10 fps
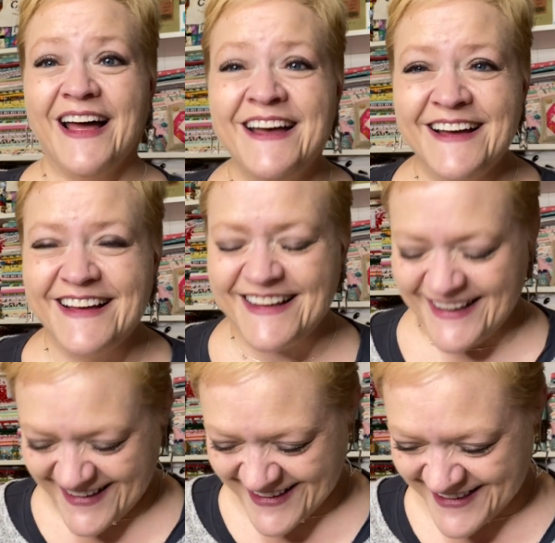
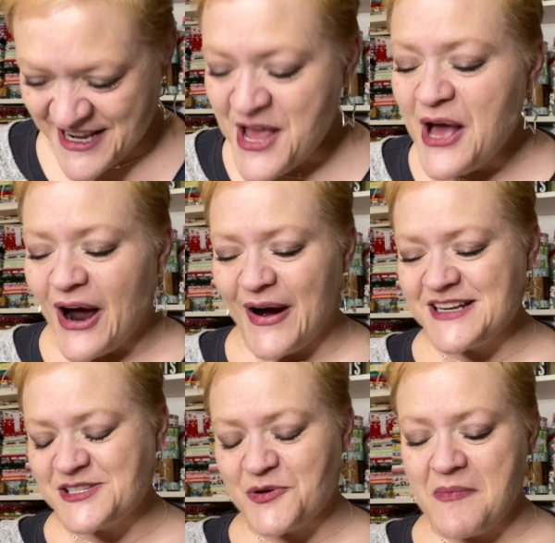All
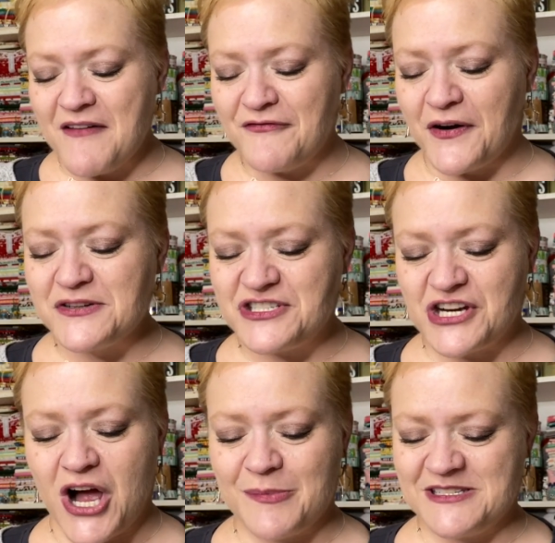right, so my first
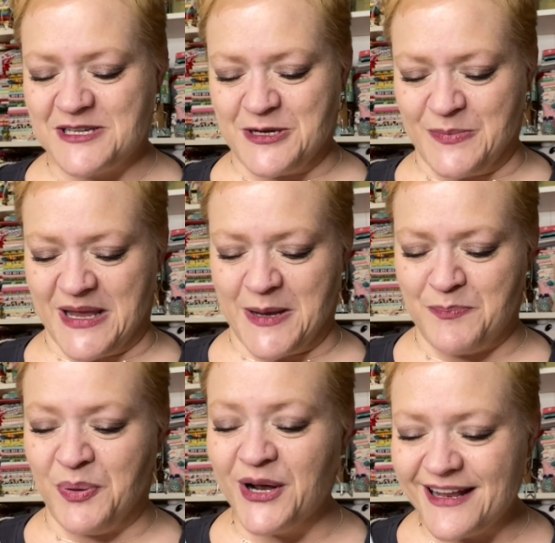job is going to be
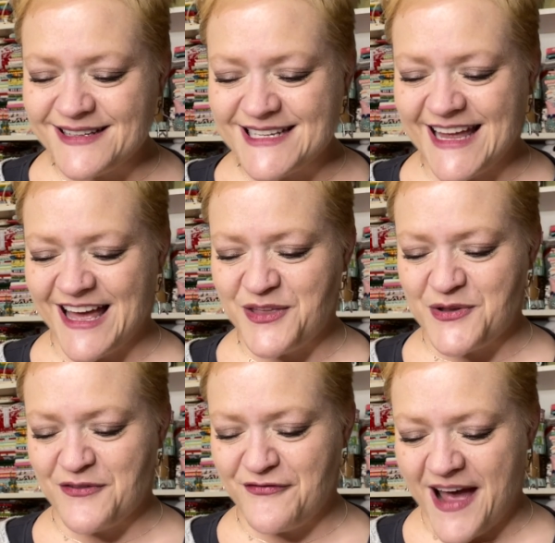putting
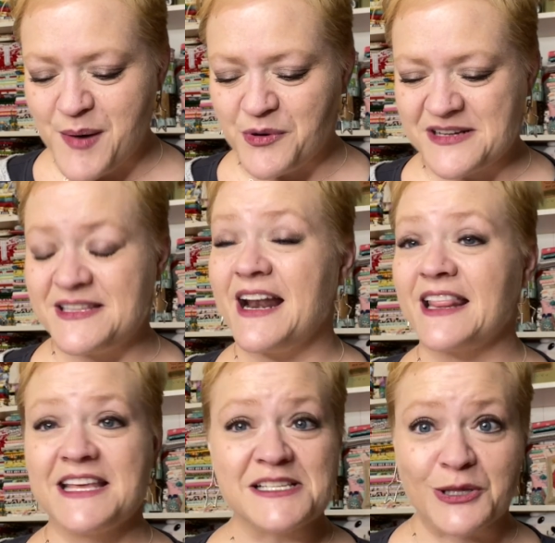together the fabrics that
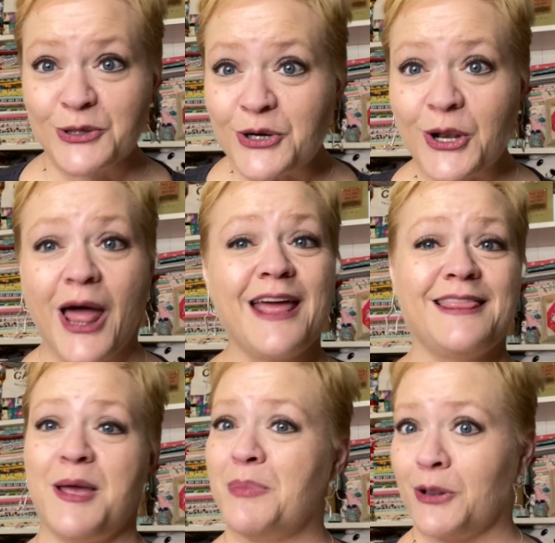at least look like
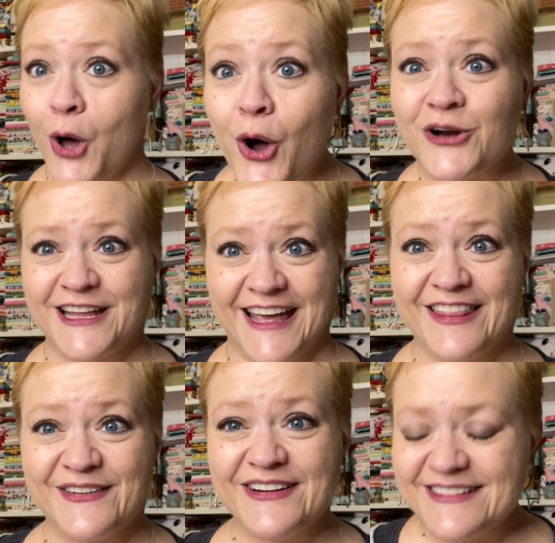they belong
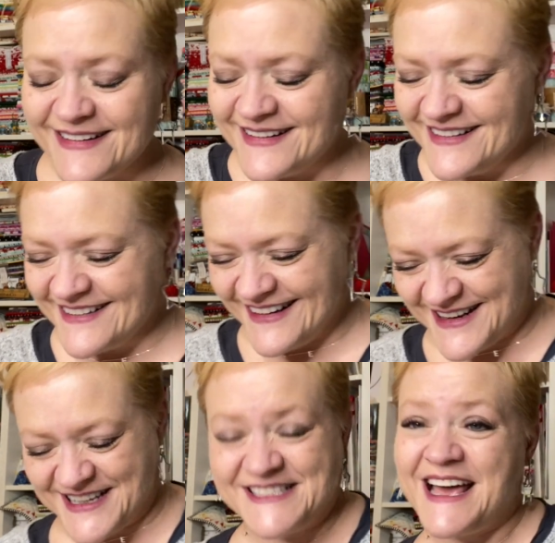together,
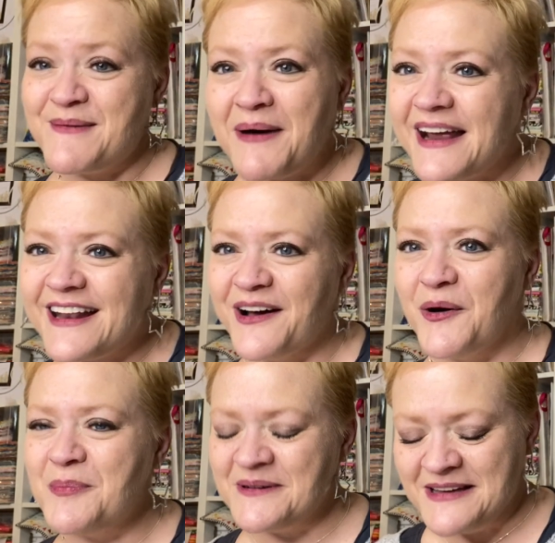because that might
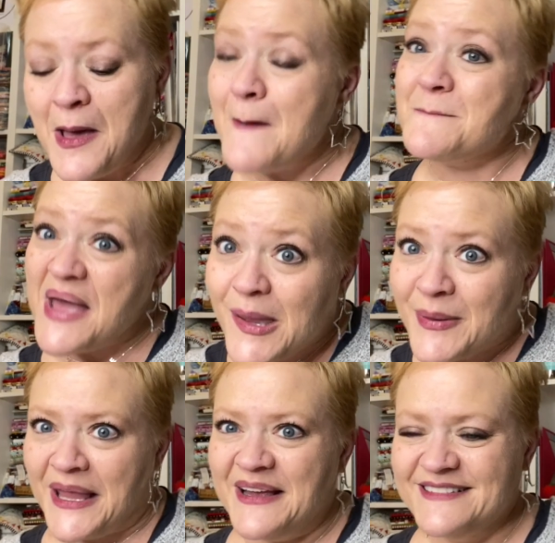help,
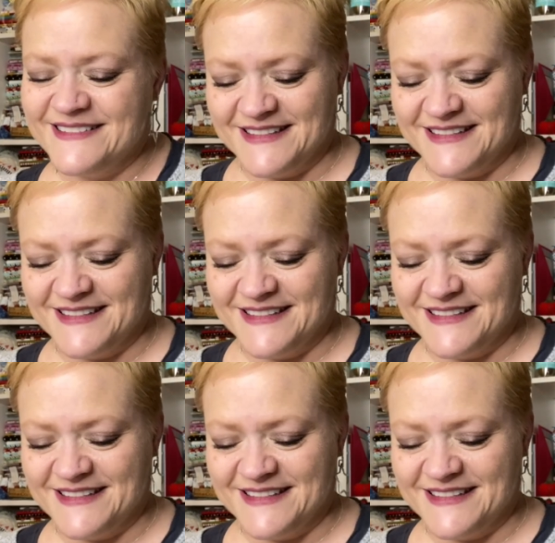maybe.